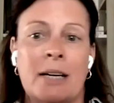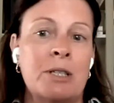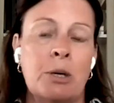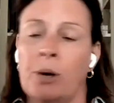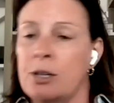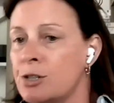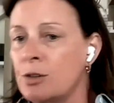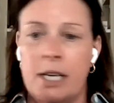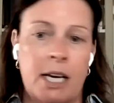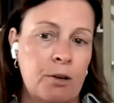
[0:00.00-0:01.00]
like when you're brushing your
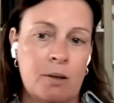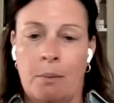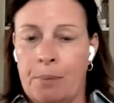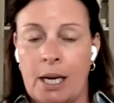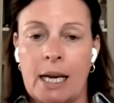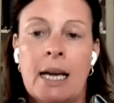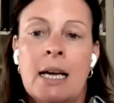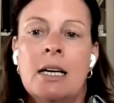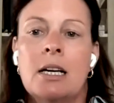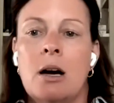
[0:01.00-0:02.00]
teeth or something,
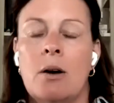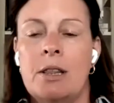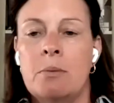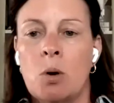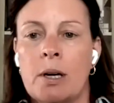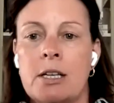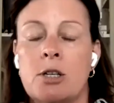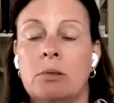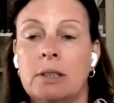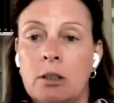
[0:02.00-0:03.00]
in the mornings,
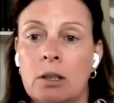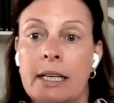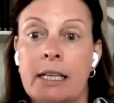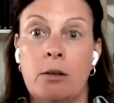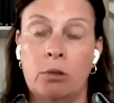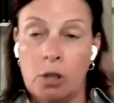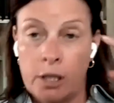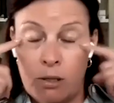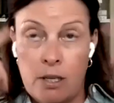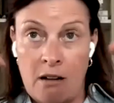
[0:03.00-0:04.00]
you
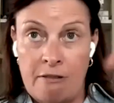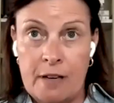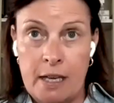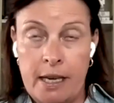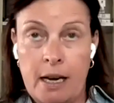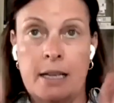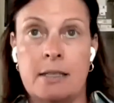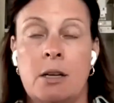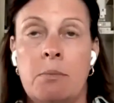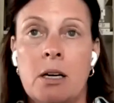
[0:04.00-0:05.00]
look yourself in the eyes
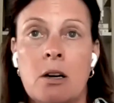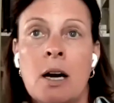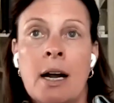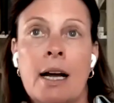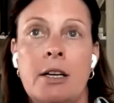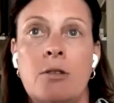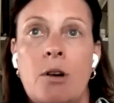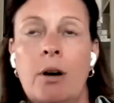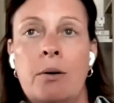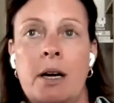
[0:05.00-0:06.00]
in the mirror and you
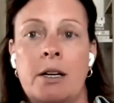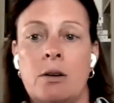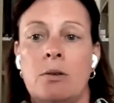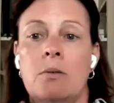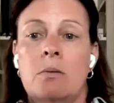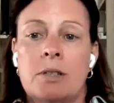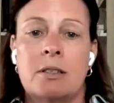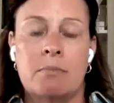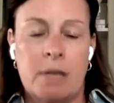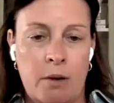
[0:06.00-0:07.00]
go and you
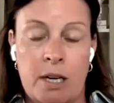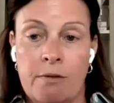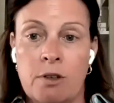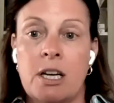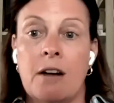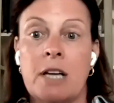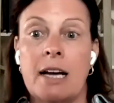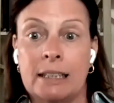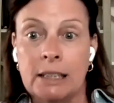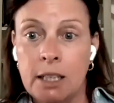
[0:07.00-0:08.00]
give yourself
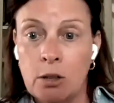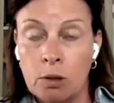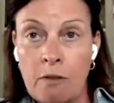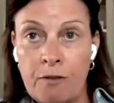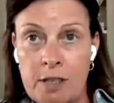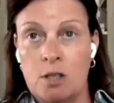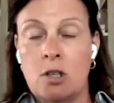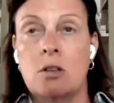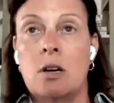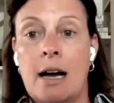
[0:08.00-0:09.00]
a literal
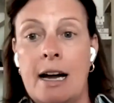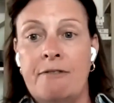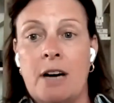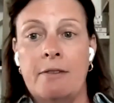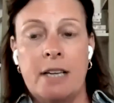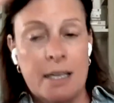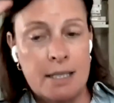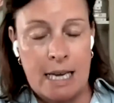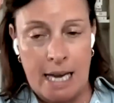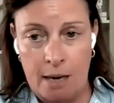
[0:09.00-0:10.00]
physical high five.
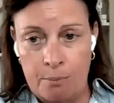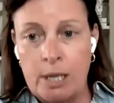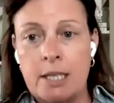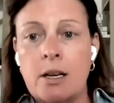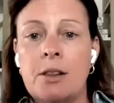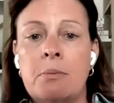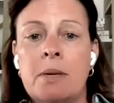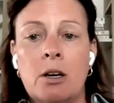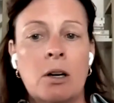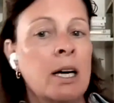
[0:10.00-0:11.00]
Yes. Handprint is on the
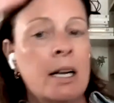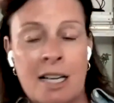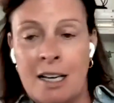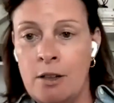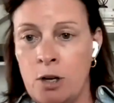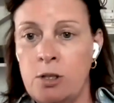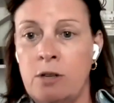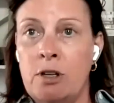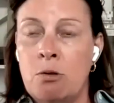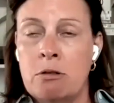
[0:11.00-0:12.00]
mirror. Those
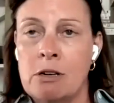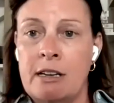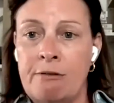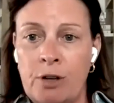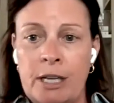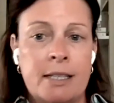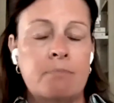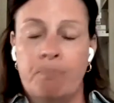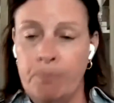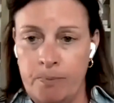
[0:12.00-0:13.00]
of you who are neat freaks,
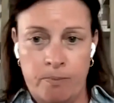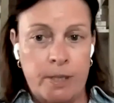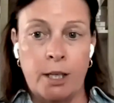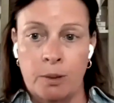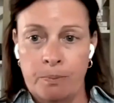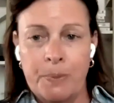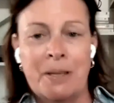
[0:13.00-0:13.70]
deal.